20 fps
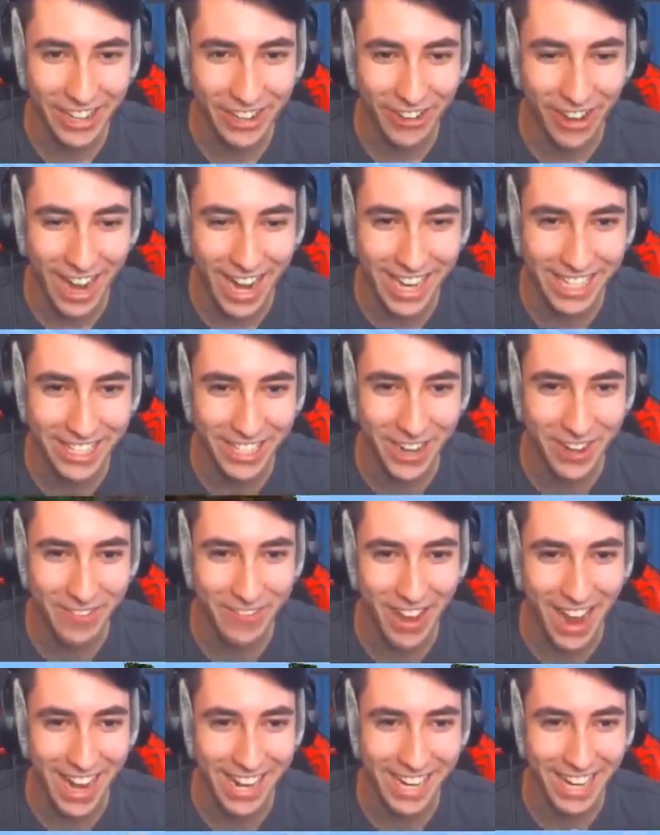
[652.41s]
Grazer,
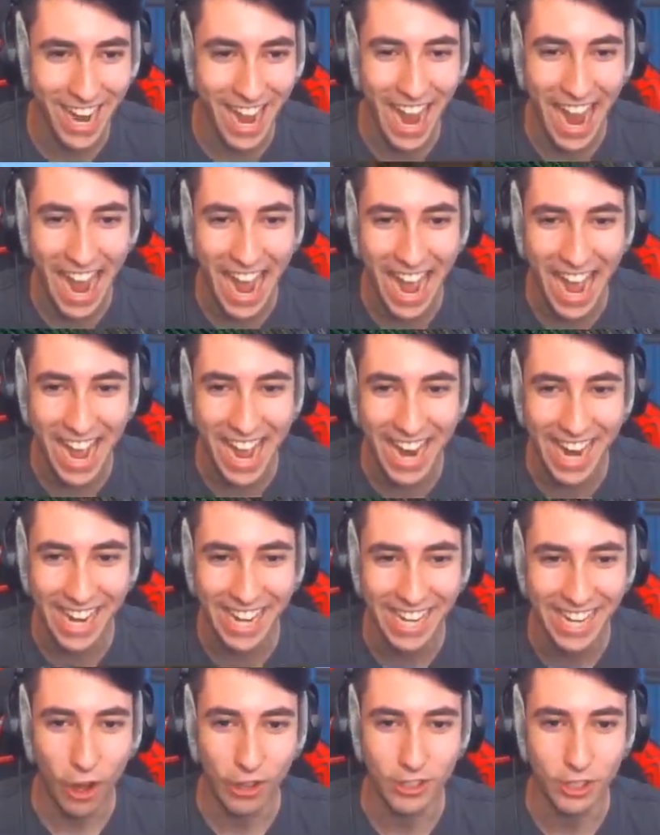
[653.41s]
my
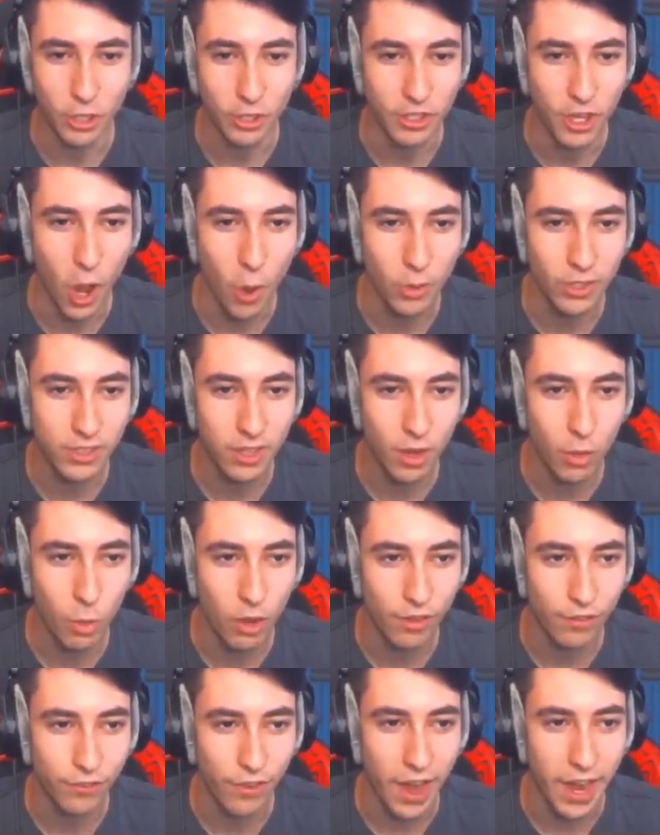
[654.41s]
guy. Oh, dude, no one's gonna
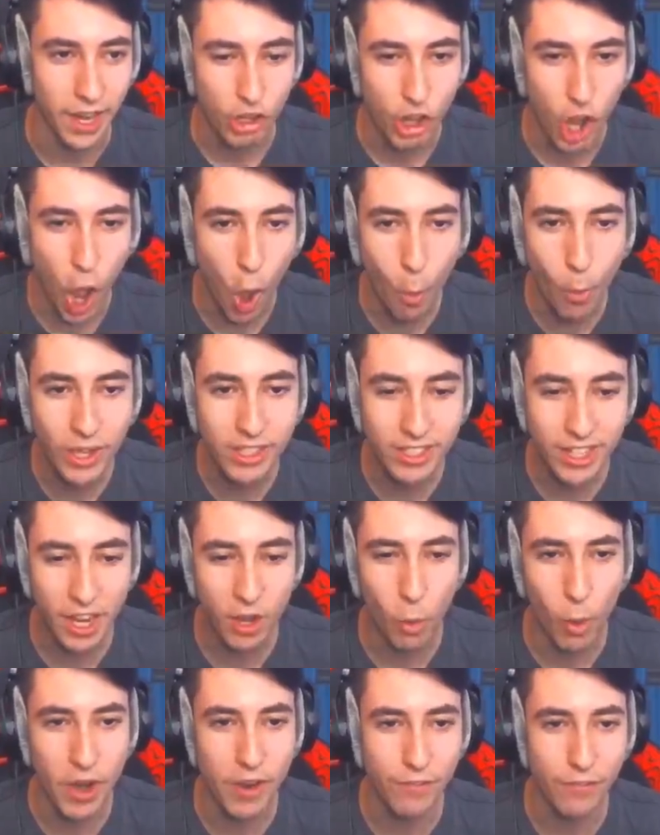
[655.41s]
want
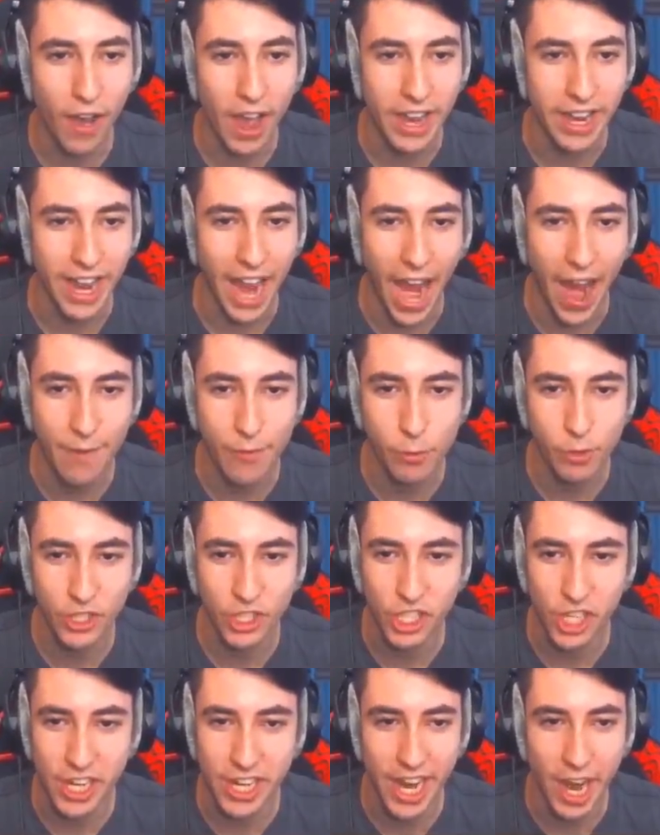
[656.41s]
to fight. Everyone's
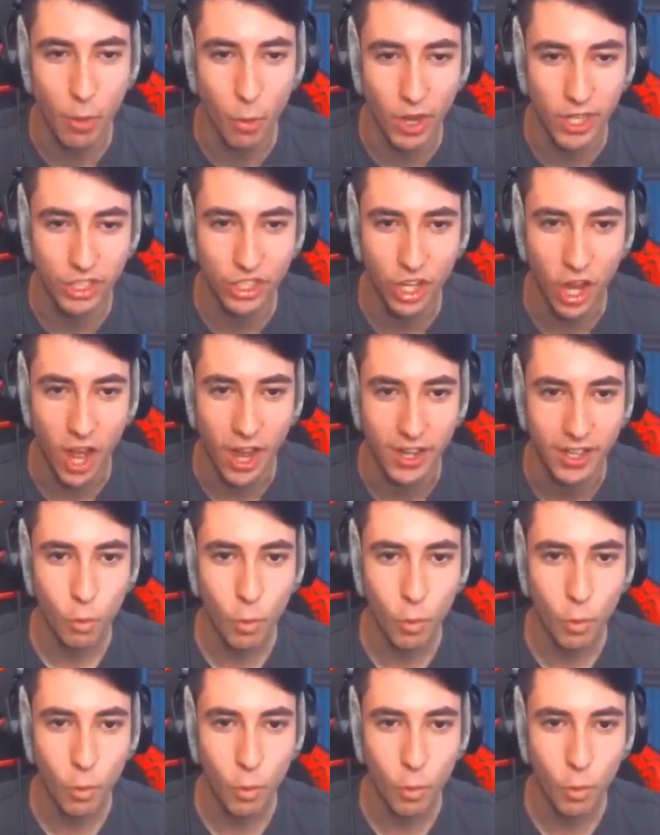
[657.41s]
just gonna get one shot.